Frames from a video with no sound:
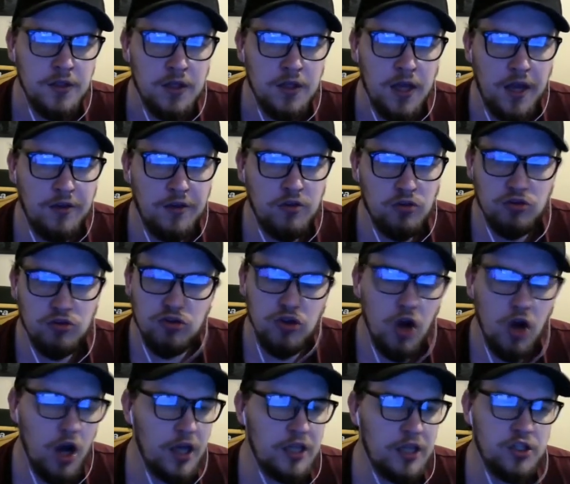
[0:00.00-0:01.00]
it does
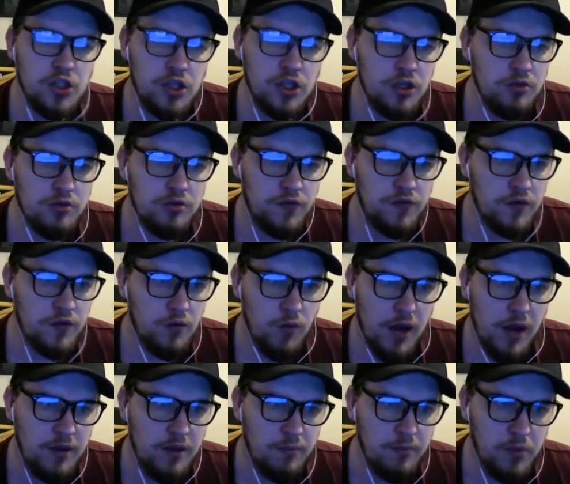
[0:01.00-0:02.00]
not excuse for the
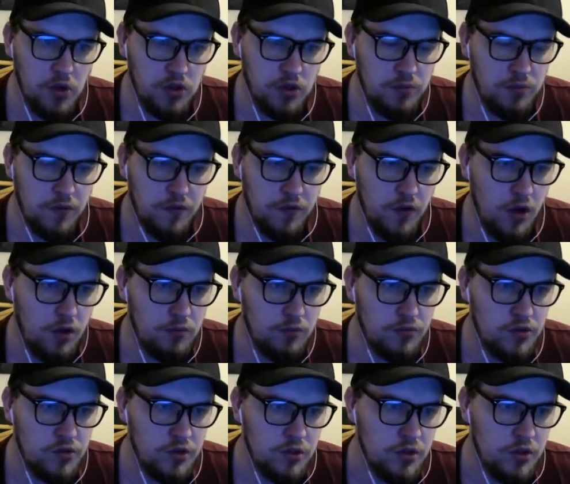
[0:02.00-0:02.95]
way the boys performed.